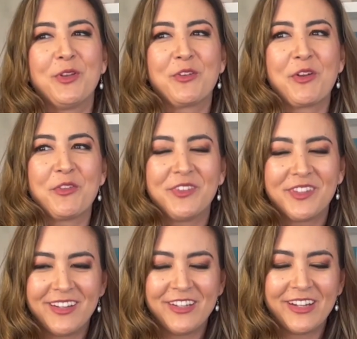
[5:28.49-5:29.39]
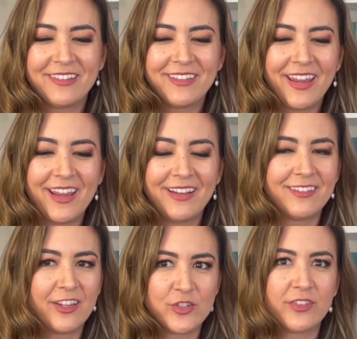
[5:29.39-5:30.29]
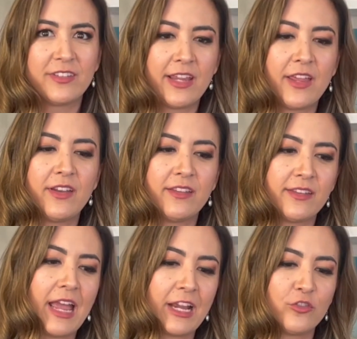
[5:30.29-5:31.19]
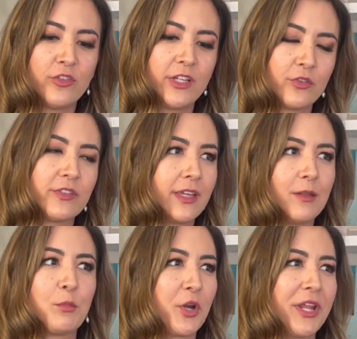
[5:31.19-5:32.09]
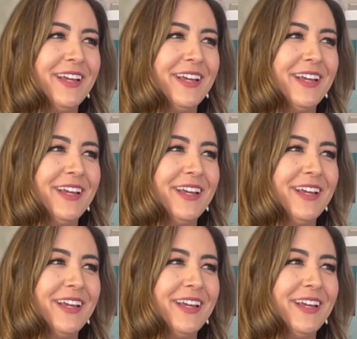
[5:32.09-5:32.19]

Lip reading: When you're out in the sun, you get a tan. It's not just a tan, that is actually your skin burning.